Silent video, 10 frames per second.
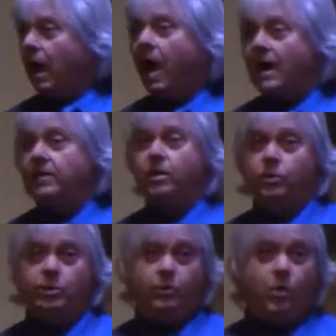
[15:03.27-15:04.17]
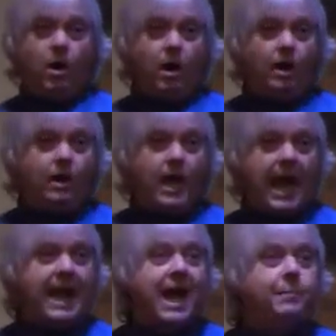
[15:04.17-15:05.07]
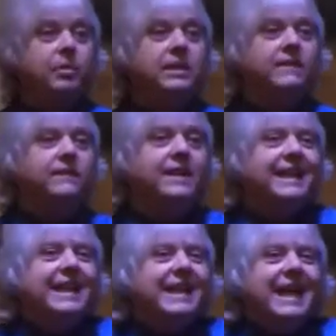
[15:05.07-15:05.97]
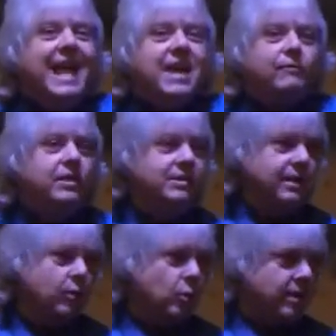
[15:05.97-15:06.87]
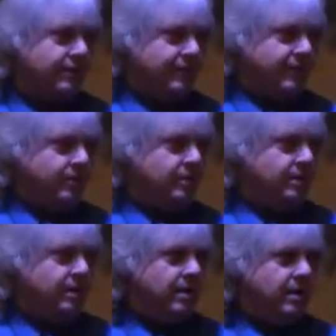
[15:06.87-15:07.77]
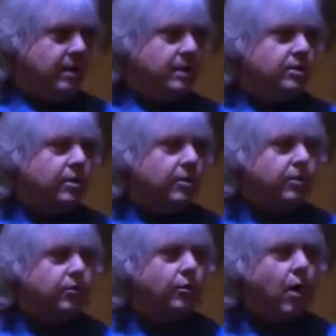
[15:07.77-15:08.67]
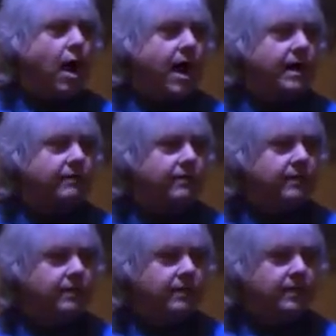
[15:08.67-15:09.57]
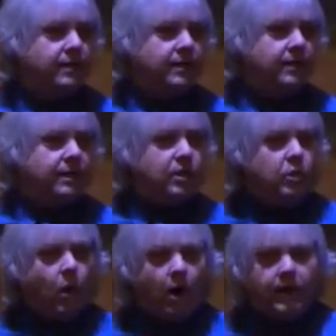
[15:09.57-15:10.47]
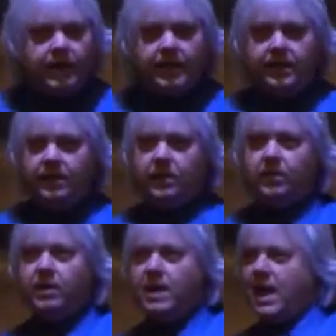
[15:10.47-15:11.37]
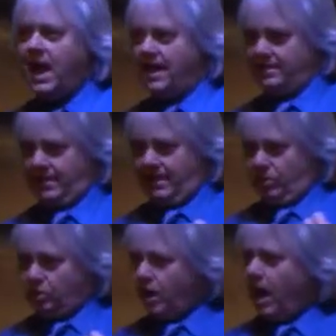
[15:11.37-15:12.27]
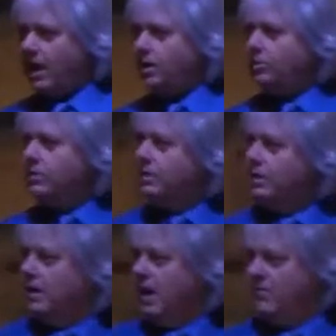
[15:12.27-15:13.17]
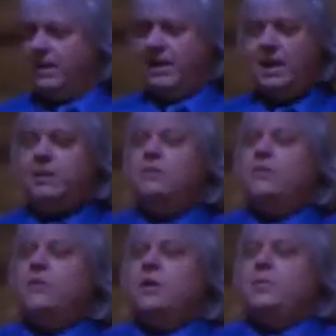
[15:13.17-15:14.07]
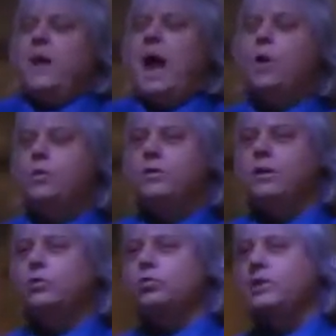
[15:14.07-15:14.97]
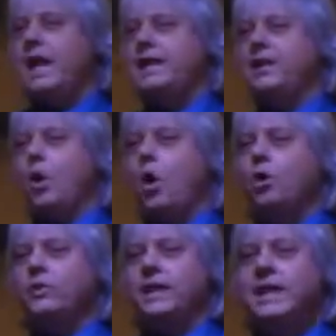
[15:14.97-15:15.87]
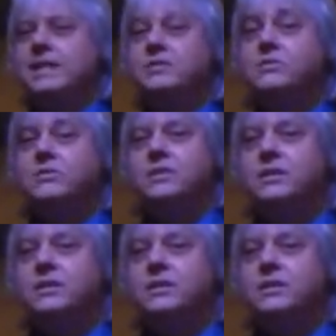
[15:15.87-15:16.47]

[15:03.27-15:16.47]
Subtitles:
I know who you are, and I believe in every single one of you to thrive. You are here as a child of the infinite power that created all that is,